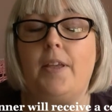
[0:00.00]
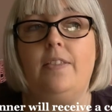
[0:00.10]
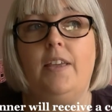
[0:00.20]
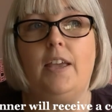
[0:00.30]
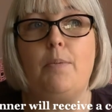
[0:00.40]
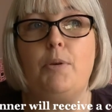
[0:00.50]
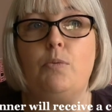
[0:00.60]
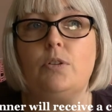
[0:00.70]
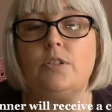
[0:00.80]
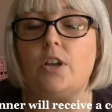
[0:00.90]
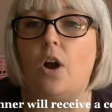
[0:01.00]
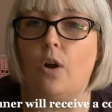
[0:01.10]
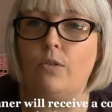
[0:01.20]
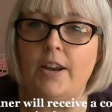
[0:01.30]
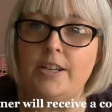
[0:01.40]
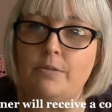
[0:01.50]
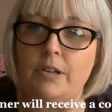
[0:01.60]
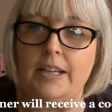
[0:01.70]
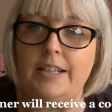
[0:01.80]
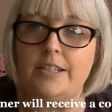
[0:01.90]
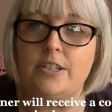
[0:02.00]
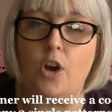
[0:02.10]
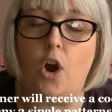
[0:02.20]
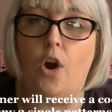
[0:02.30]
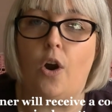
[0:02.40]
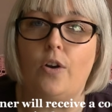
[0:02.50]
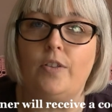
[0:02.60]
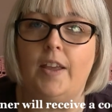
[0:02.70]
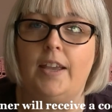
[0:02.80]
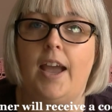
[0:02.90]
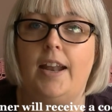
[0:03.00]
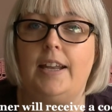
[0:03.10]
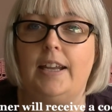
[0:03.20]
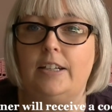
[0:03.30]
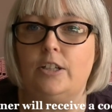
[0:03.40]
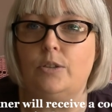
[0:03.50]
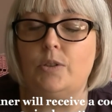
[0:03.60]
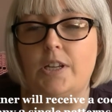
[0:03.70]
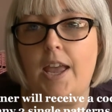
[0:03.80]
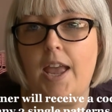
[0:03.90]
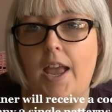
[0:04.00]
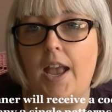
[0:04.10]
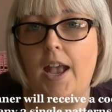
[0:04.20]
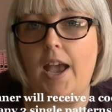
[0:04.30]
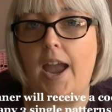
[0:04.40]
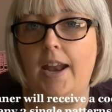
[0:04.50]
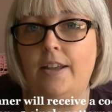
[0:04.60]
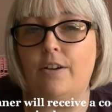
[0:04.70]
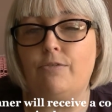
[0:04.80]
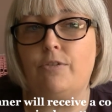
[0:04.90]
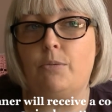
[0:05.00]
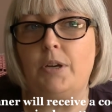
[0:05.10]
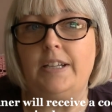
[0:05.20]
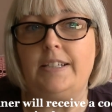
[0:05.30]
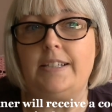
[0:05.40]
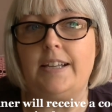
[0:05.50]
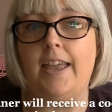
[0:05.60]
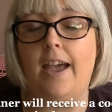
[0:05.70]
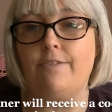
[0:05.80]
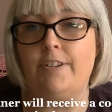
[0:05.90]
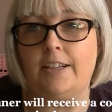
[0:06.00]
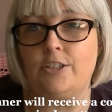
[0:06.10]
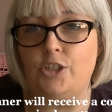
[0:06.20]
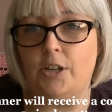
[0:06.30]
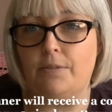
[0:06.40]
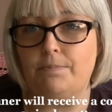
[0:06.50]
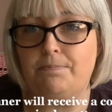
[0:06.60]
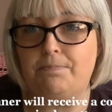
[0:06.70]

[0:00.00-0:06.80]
They can be ones already released or they can include any of the releases I have next year.